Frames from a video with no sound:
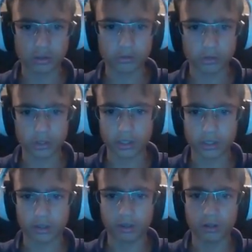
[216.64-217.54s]
over
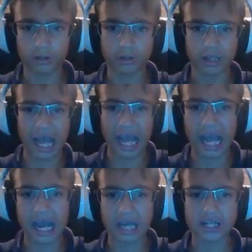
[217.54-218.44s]
here.
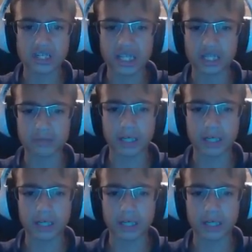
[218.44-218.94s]
Ah, I just kicked